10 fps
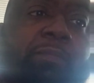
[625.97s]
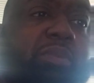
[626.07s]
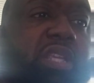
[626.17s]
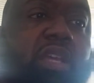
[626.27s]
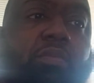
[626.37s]

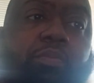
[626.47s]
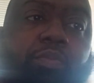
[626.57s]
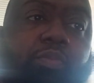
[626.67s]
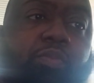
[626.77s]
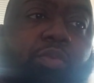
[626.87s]
But yeah,
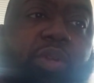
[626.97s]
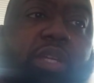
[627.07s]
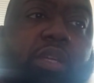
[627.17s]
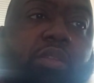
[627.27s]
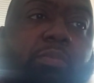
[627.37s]

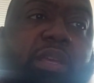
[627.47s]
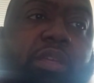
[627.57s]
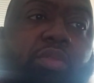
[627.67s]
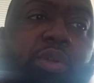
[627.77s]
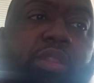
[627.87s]

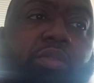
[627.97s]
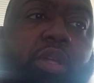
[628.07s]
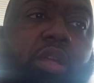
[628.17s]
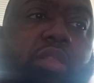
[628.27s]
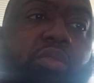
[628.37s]
making three
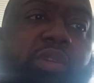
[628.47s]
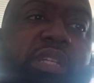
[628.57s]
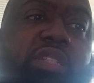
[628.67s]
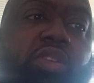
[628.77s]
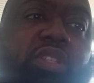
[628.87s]

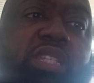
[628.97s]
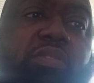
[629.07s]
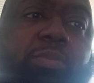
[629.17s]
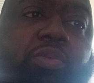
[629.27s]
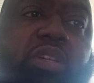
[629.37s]
threes on
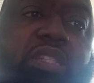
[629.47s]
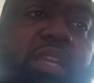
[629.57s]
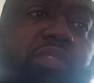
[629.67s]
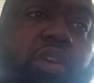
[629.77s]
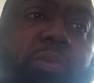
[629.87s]

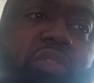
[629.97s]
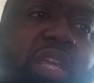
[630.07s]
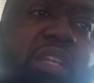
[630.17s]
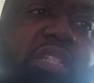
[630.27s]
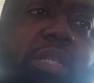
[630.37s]
7.7, almost
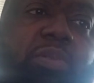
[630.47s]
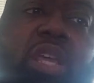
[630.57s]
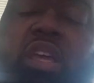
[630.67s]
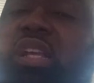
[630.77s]
8 attempts.